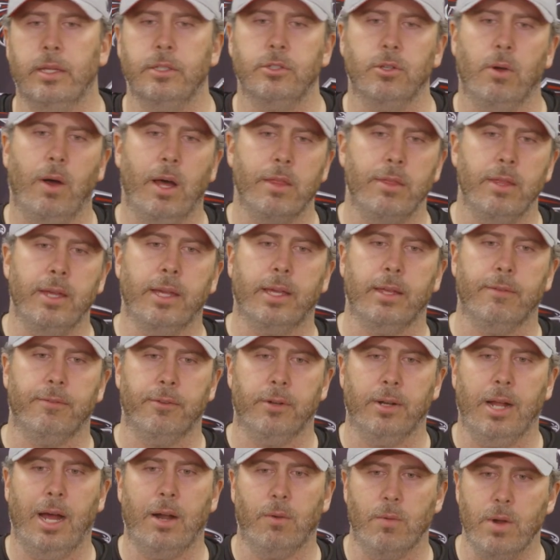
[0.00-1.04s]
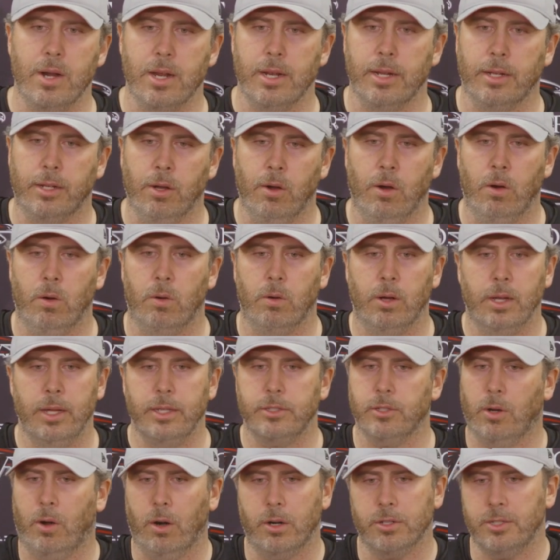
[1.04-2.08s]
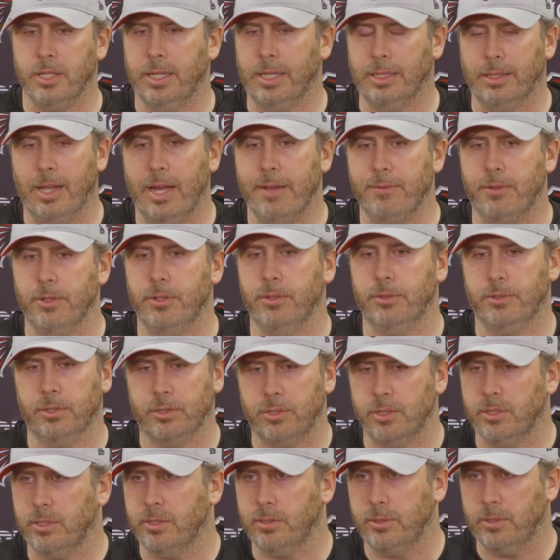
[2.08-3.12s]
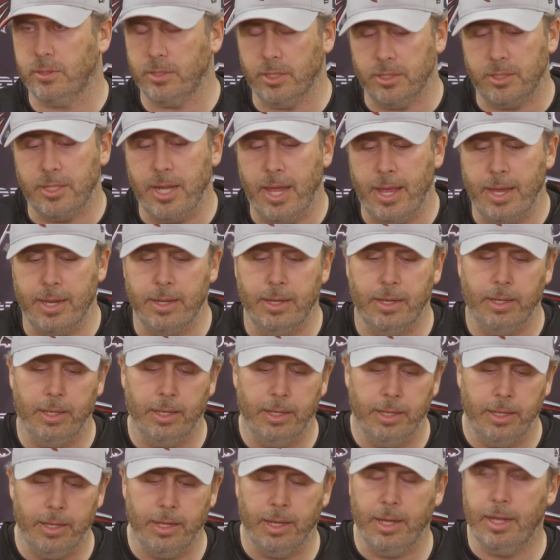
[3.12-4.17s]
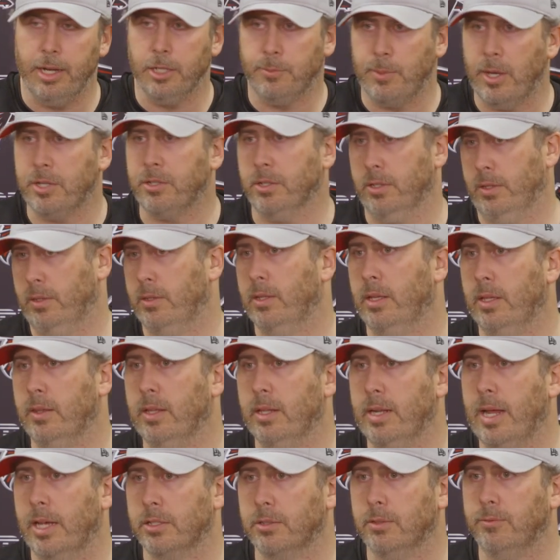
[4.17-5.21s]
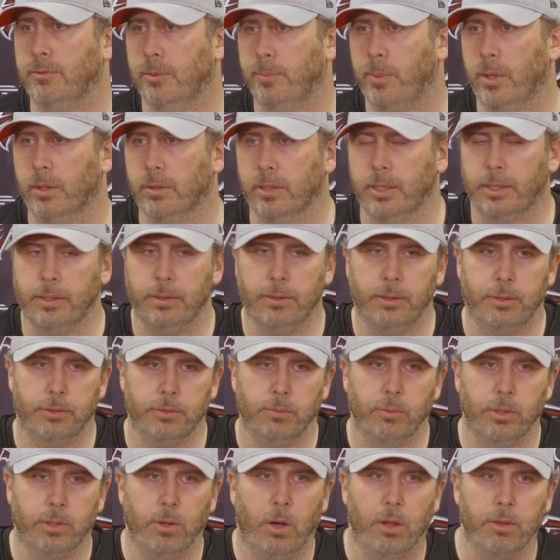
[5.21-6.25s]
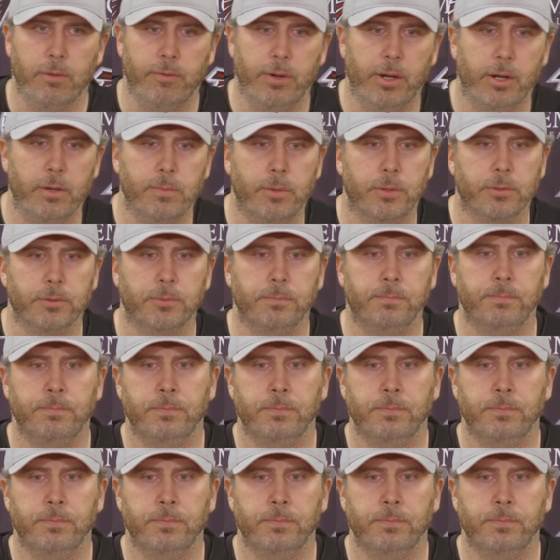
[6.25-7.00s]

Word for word: So I think if you're not ready to go, it's the hardest thing in life to do is to sustain, especially in, in the National Football League There's, with all the variables.